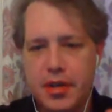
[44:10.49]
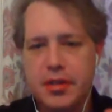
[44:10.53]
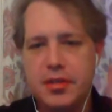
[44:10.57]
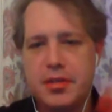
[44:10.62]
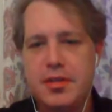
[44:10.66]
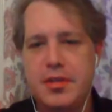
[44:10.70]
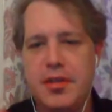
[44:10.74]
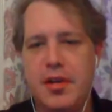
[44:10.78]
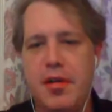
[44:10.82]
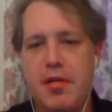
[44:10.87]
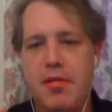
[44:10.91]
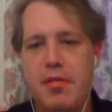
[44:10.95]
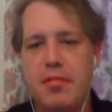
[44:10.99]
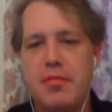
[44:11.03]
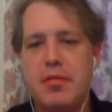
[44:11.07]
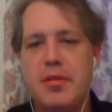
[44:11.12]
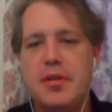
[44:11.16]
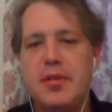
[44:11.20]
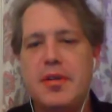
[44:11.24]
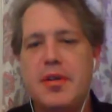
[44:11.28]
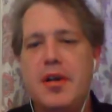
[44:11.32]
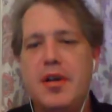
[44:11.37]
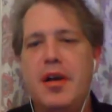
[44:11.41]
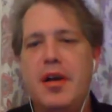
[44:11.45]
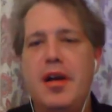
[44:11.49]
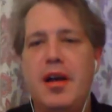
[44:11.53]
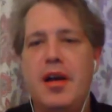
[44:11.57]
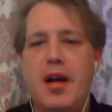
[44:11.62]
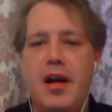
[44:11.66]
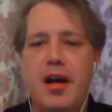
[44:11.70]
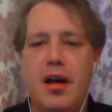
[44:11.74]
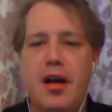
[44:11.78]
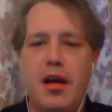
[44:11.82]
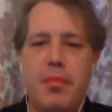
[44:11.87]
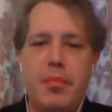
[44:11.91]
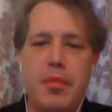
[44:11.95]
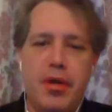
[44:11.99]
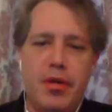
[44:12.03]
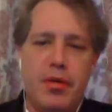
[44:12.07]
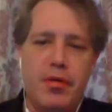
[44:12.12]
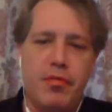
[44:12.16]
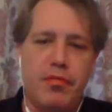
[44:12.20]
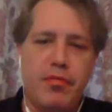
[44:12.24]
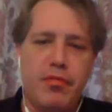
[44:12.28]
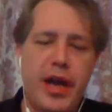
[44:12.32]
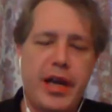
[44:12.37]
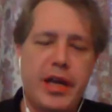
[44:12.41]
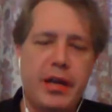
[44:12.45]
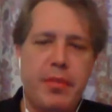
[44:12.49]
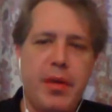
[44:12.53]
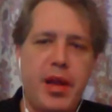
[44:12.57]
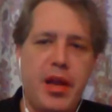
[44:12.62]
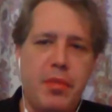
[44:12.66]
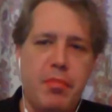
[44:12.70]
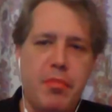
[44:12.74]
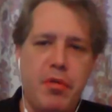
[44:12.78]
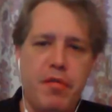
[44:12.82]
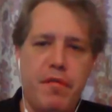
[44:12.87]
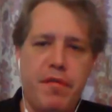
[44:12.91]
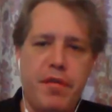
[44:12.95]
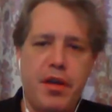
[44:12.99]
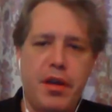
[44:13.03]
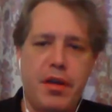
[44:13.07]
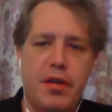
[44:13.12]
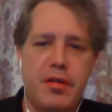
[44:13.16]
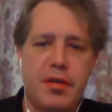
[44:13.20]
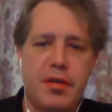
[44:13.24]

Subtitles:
So, recommend a movie.